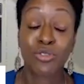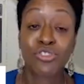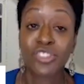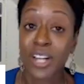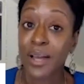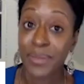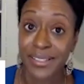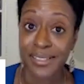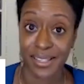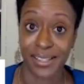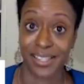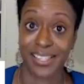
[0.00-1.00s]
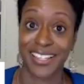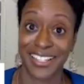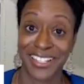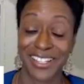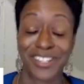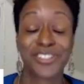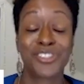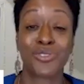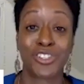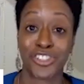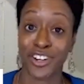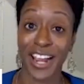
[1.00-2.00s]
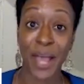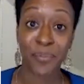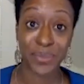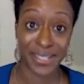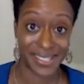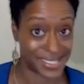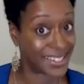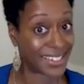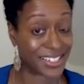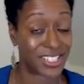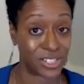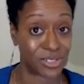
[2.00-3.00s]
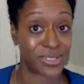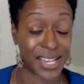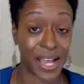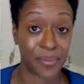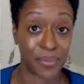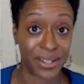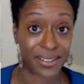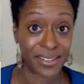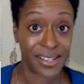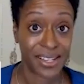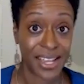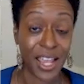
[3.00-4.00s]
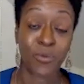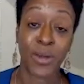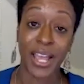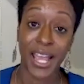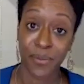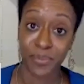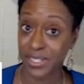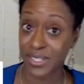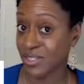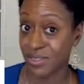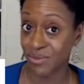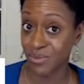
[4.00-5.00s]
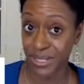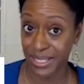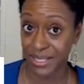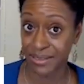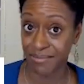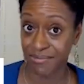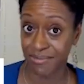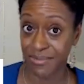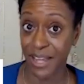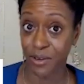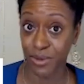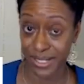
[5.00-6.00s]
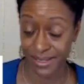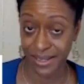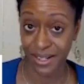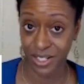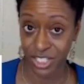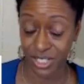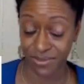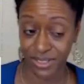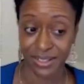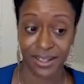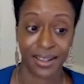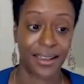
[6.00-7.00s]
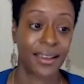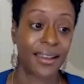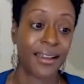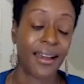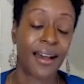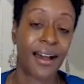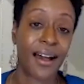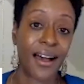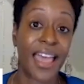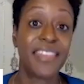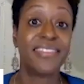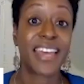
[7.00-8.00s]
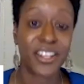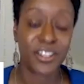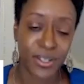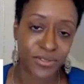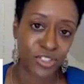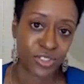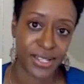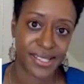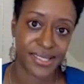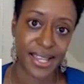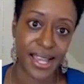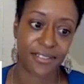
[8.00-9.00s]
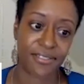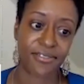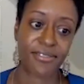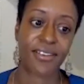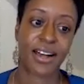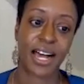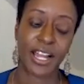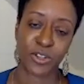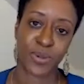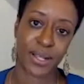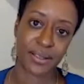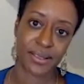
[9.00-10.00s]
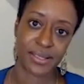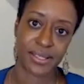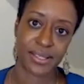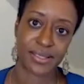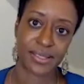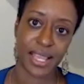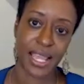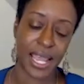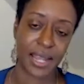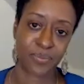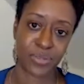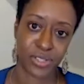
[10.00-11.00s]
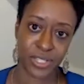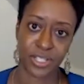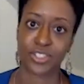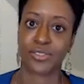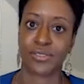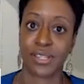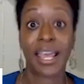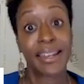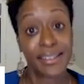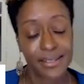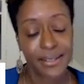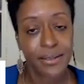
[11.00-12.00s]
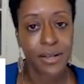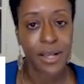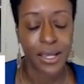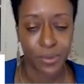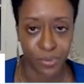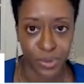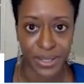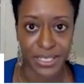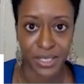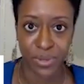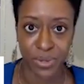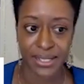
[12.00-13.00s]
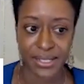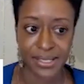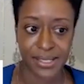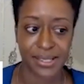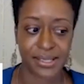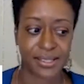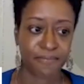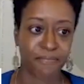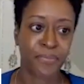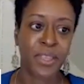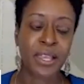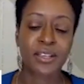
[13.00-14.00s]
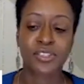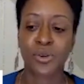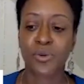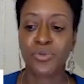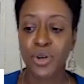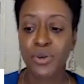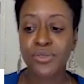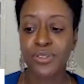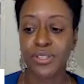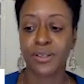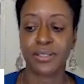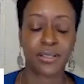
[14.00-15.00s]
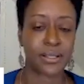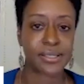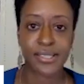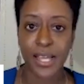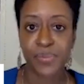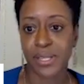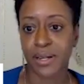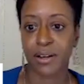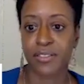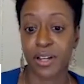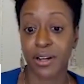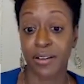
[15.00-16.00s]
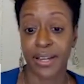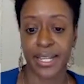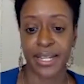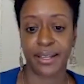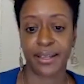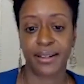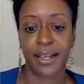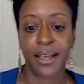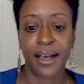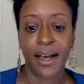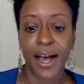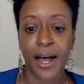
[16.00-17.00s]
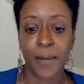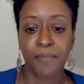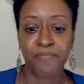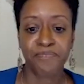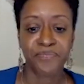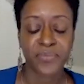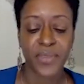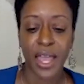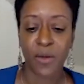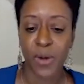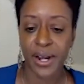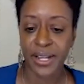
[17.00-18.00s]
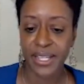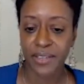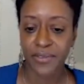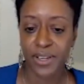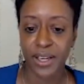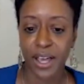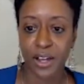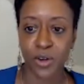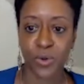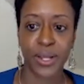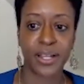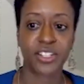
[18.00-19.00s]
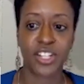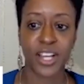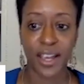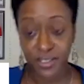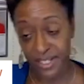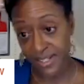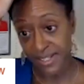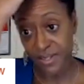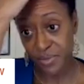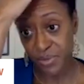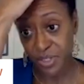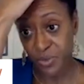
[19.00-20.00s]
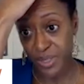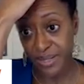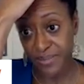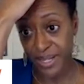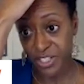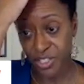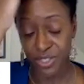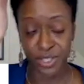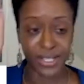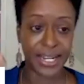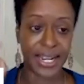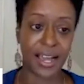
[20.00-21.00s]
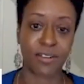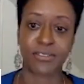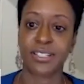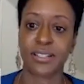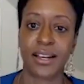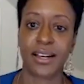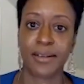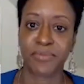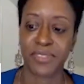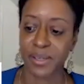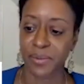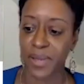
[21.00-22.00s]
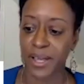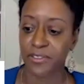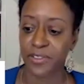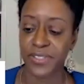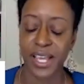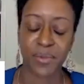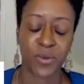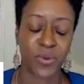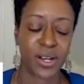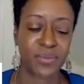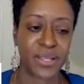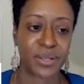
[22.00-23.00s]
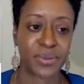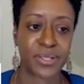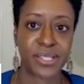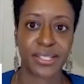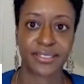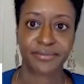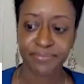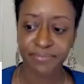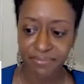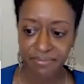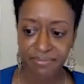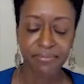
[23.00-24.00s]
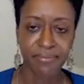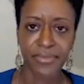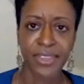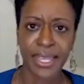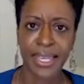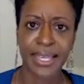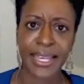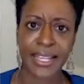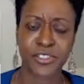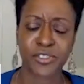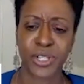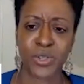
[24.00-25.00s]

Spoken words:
job is this to ensure happens and continues to happen? And what happens when equity is not achieved? And then you have to train staff on new policies and procedures and implementing practices. So those are the steps that are needed. I want to give a quick checklist, which we can make sure you get out, because I'm mindful of time. I want to be able to answer any